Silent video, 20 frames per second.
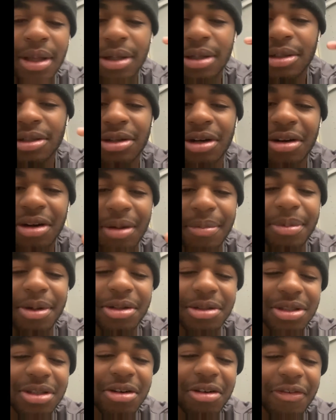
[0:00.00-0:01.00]
turn on
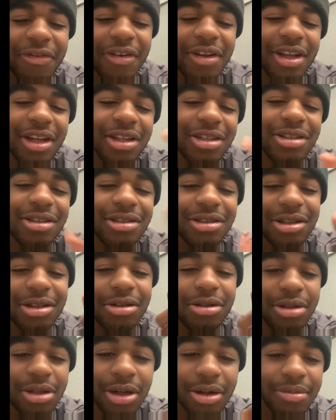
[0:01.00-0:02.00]
post notifications so
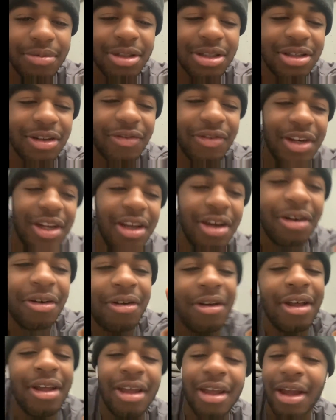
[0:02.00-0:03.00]
you don't miss a video.
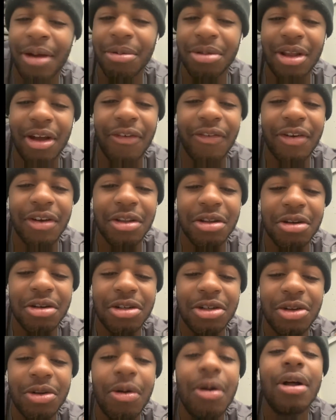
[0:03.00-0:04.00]
And without further
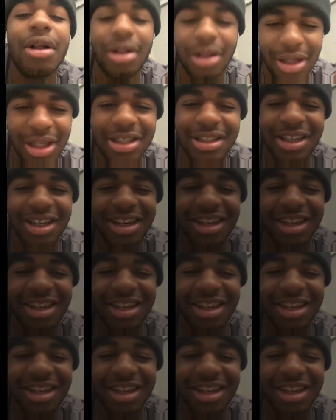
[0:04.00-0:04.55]
ado, let's get